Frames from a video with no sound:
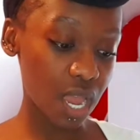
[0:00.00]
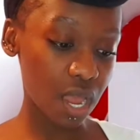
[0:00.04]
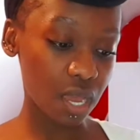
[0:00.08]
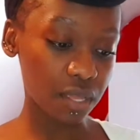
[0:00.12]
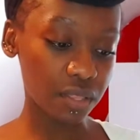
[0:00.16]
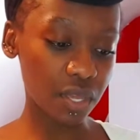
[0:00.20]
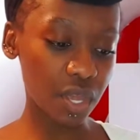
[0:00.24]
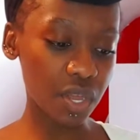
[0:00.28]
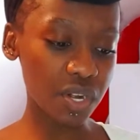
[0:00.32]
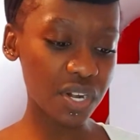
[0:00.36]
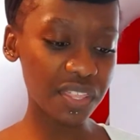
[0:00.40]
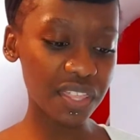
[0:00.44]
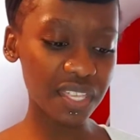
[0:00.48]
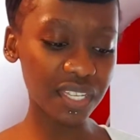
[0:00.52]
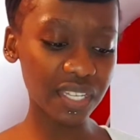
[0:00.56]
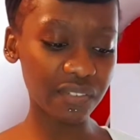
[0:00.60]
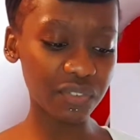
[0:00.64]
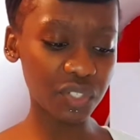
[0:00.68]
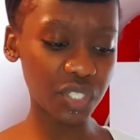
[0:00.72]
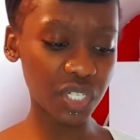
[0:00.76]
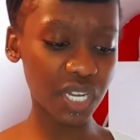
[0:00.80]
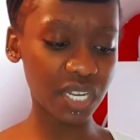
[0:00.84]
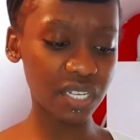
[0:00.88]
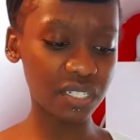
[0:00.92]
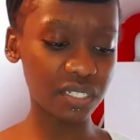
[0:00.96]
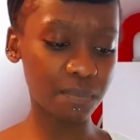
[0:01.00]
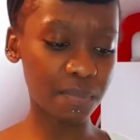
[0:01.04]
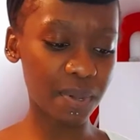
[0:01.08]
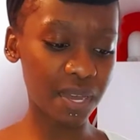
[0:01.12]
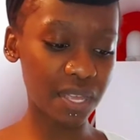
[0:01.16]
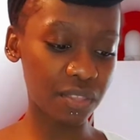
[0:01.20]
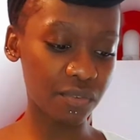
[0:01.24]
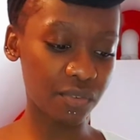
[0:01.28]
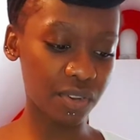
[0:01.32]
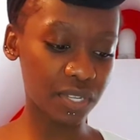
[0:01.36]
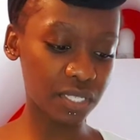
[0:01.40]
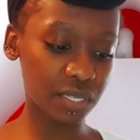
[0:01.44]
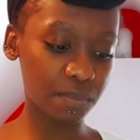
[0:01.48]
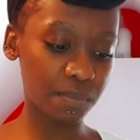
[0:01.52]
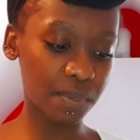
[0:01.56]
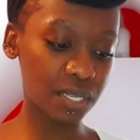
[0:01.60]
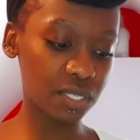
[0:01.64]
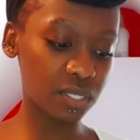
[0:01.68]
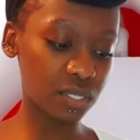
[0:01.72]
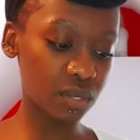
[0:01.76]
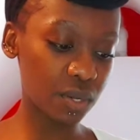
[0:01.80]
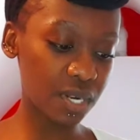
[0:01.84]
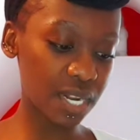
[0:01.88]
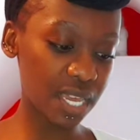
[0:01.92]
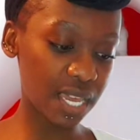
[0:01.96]
The only thing I've changed about the recipe,
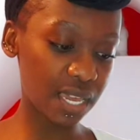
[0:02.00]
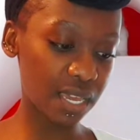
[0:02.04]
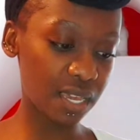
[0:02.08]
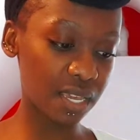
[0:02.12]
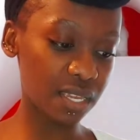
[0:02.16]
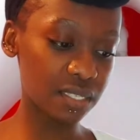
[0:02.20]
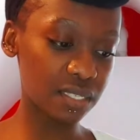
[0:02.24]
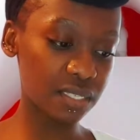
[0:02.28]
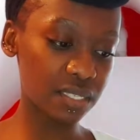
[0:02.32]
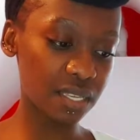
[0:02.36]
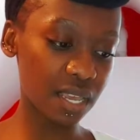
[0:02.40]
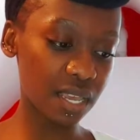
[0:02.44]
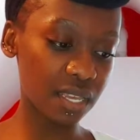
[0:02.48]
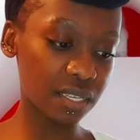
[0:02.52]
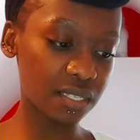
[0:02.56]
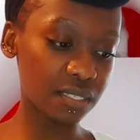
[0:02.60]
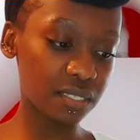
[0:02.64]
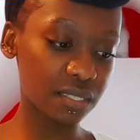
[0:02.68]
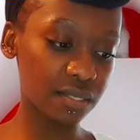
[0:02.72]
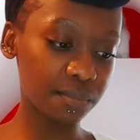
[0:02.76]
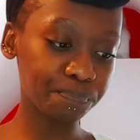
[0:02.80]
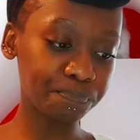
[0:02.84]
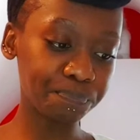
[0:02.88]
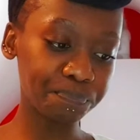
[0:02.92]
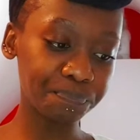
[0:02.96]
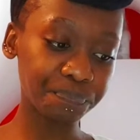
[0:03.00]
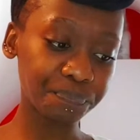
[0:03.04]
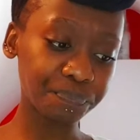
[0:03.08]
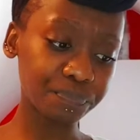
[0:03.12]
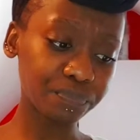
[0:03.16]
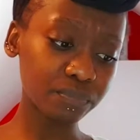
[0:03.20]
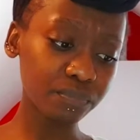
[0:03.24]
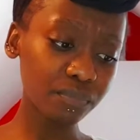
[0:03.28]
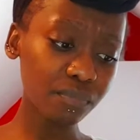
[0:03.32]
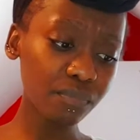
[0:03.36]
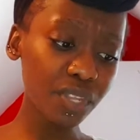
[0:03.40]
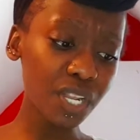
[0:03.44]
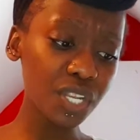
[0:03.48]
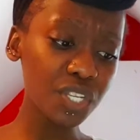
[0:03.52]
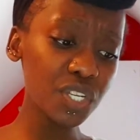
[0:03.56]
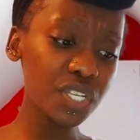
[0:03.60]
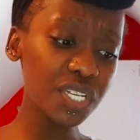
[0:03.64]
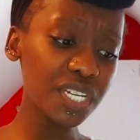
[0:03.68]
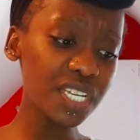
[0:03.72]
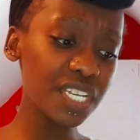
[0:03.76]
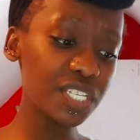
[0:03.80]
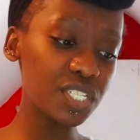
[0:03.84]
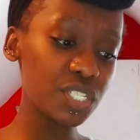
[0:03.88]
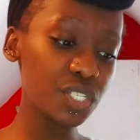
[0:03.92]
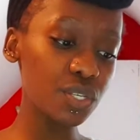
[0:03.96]
so in here it says you
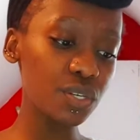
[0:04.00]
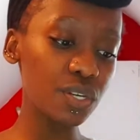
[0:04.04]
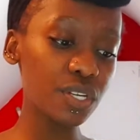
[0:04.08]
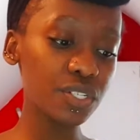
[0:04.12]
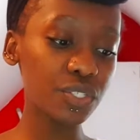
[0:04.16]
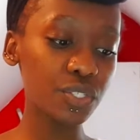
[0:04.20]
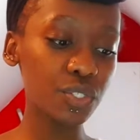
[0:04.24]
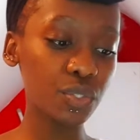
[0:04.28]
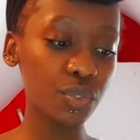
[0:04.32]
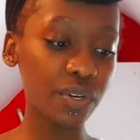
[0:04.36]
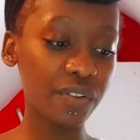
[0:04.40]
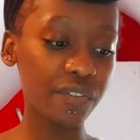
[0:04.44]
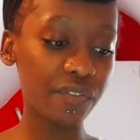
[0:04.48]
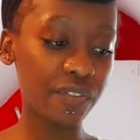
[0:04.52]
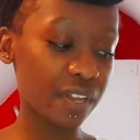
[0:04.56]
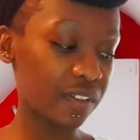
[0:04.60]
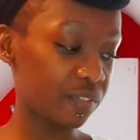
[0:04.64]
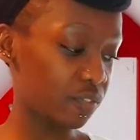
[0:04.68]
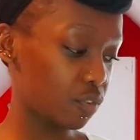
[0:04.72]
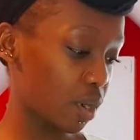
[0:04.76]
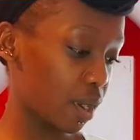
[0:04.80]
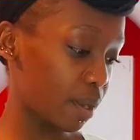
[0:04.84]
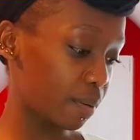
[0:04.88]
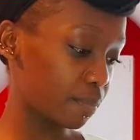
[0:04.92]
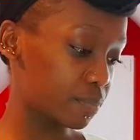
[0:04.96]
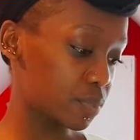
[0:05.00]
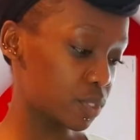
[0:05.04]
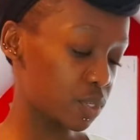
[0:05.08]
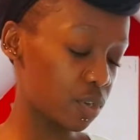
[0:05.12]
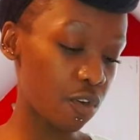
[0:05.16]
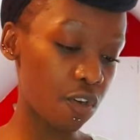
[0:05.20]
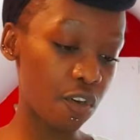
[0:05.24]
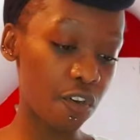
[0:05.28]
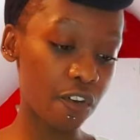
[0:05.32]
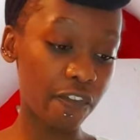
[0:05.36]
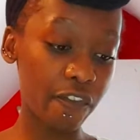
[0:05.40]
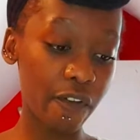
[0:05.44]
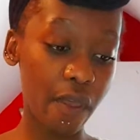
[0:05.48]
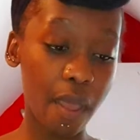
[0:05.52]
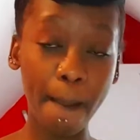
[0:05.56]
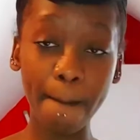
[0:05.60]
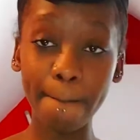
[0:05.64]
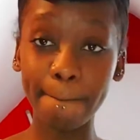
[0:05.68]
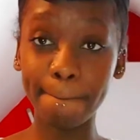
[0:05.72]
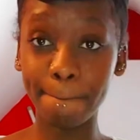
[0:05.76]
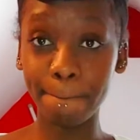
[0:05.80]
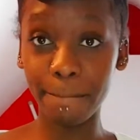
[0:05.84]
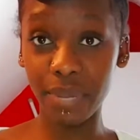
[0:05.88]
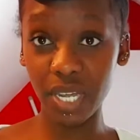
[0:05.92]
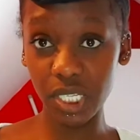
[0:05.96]
need 225 grams of
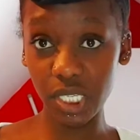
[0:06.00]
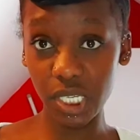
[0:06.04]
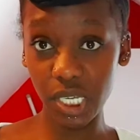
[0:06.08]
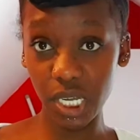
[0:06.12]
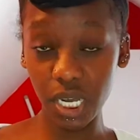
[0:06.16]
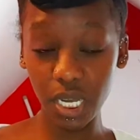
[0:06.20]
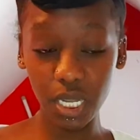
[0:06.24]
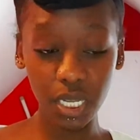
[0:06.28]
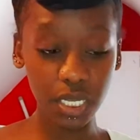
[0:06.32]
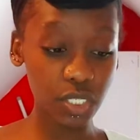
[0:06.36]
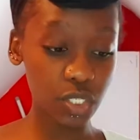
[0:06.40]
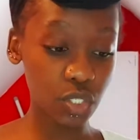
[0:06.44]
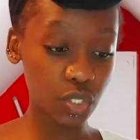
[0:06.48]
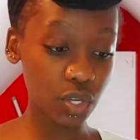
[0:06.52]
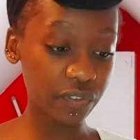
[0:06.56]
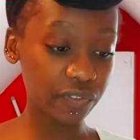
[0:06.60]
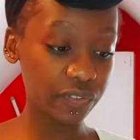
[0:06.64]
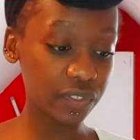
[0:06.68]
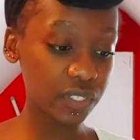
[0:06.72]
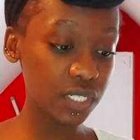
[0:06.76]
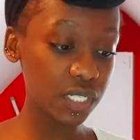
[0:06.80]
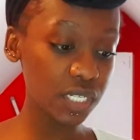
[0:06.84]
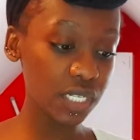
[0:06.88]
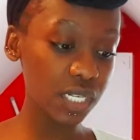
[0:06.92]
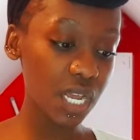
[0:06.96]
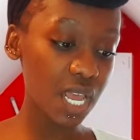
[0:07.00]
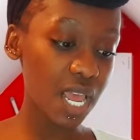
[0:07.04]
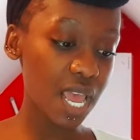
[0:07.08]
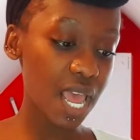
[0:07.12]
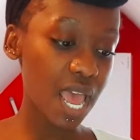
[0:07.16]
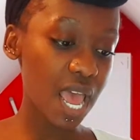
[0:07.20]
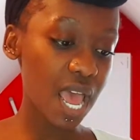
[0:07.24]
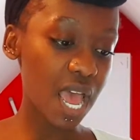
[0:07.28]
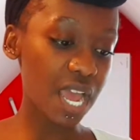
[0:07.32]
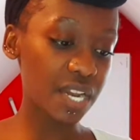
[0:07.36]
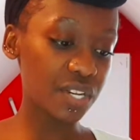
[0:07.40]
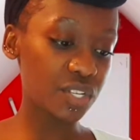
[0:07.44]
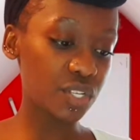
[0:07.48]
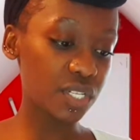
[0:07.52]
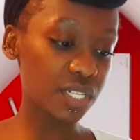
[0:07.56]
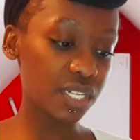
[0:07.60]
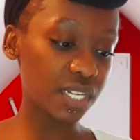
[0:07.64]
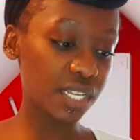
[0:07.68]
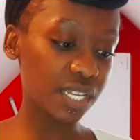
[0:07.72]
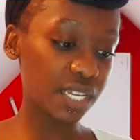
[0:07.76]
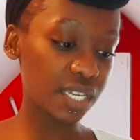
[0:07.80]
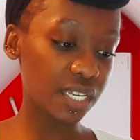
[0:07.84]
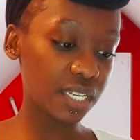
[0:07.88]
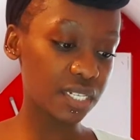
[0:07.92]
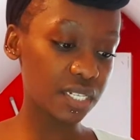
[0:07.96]
butter softened, and you
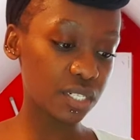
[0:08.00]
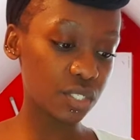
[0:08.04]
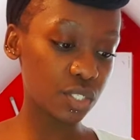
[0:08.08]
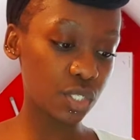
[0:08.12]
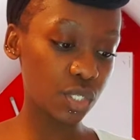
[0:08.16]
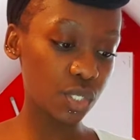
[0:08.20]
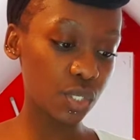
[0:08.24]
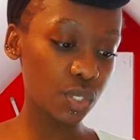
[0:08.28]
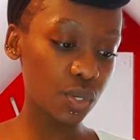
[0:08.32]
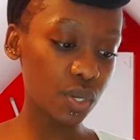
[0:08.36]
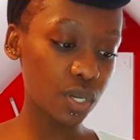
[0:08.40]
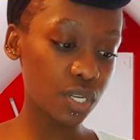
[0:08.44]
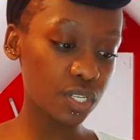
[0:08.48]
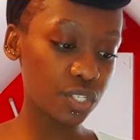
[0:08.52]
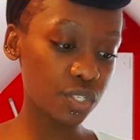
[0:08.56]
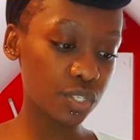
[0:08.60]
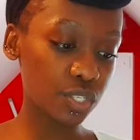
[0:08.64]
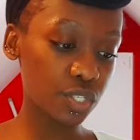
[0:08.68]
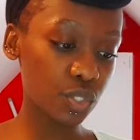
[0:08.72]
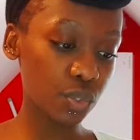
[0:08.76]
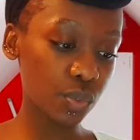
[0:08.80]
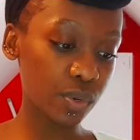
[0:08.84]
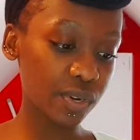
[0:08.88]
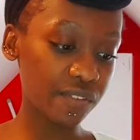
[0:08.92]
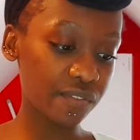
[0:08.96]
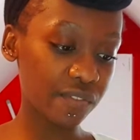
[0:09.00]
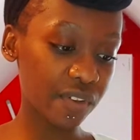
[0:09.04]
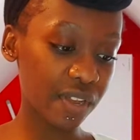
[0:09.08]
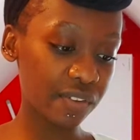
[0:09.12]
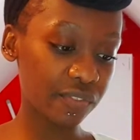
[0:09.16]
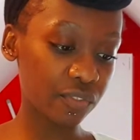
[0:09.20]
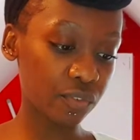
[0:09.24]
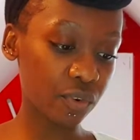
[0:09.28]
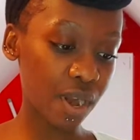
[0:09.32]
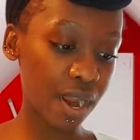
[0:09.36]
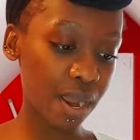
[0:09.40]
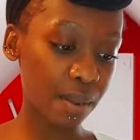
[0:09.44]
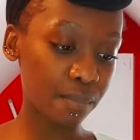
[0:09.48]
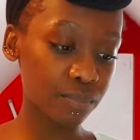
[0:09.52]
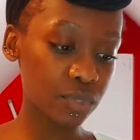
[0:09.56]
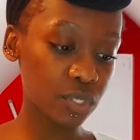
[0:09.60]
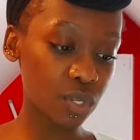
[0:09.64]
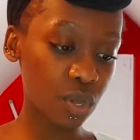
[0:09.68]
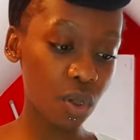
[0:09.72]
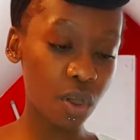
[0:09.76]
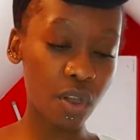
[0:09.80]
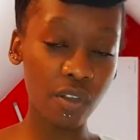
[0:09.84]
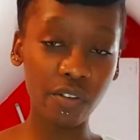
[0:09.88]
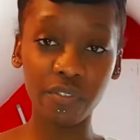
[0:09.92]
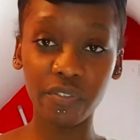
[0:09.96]
need 225 grams
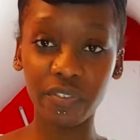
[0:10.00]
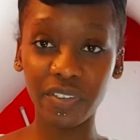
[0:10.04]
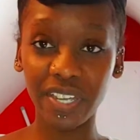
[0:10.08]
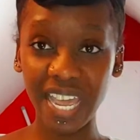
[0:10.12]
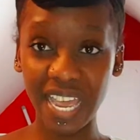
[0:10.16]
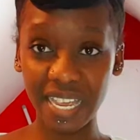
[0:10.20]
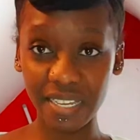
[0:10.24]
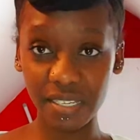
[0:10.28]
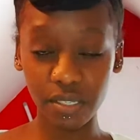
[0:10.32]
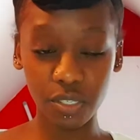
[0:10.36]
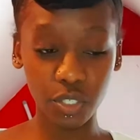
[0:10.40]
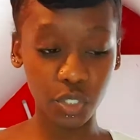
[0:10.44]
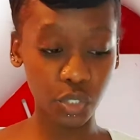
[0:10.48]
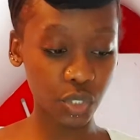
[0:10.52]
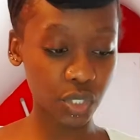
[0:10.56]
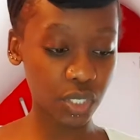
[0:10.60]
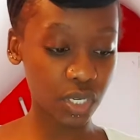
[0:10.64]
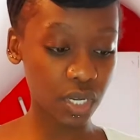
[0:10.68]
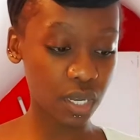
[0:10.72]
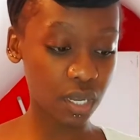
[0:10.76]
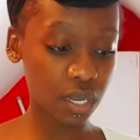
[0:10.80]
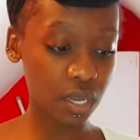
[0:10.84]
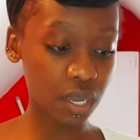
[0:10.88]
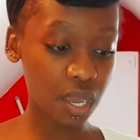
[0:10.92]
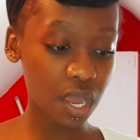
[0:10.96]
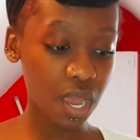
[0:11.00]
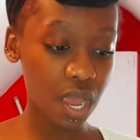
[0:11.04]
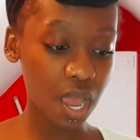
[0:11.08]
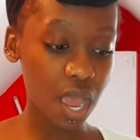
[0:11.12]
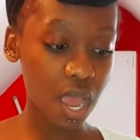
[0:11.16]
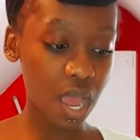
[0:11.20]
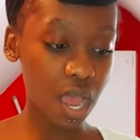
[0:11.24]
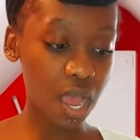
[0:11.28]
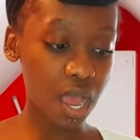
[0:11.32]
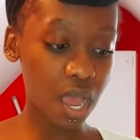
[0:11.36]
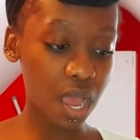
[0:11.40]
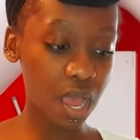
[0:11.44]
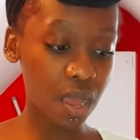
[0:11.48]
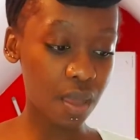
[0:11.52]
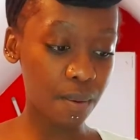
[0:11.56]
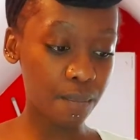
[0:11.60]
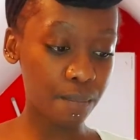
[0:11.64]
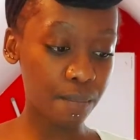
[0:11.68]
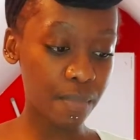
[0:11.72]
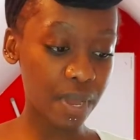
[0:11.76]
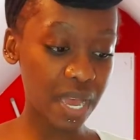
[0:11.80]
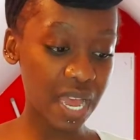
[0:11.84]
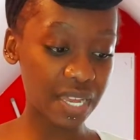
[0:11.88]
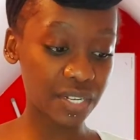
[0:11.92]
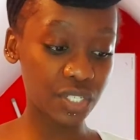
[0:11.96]
of caster sugar
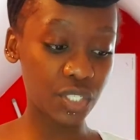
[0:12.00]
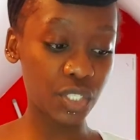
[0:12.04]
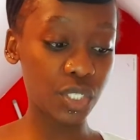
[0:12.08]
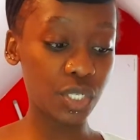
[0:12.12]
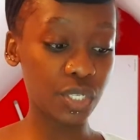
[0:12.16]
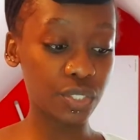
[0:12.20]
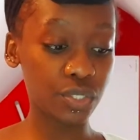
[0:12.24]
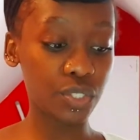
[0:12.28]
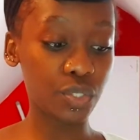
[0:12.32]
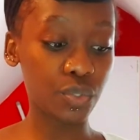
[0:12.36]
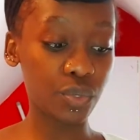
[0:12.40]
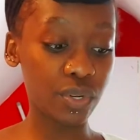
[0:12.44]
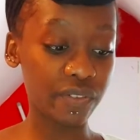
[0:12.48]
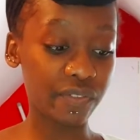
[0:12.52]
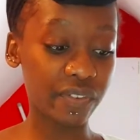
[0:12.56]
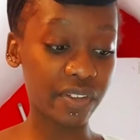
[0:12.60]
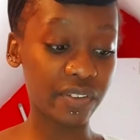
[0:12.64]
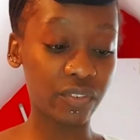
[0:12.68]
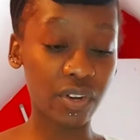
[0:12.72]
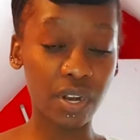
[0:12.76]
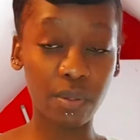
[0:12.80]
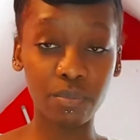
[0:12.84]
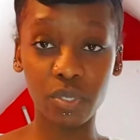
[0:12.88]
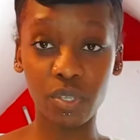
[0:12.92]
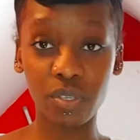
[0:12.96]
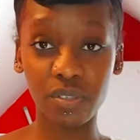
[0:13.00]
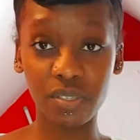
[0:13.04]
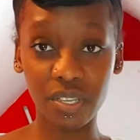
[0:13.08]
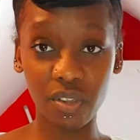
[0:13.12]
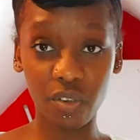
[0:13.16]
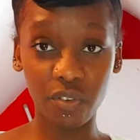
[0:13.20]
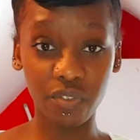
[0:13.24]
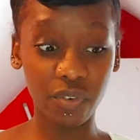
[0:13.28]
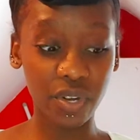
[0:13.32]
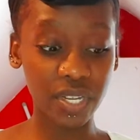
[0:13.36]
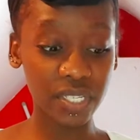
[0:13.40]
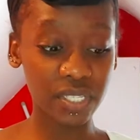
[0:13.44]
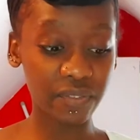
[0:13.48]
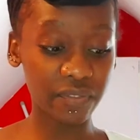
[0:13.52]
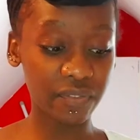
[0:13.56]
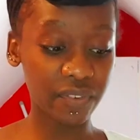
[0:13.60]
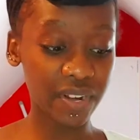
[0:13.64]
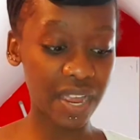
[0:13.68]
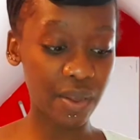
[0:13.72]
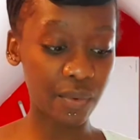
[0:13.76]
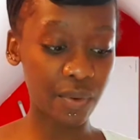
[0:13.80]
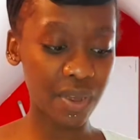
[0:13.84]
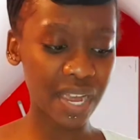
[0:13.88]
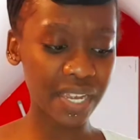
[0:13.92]
and 225 grams of self-raising flour.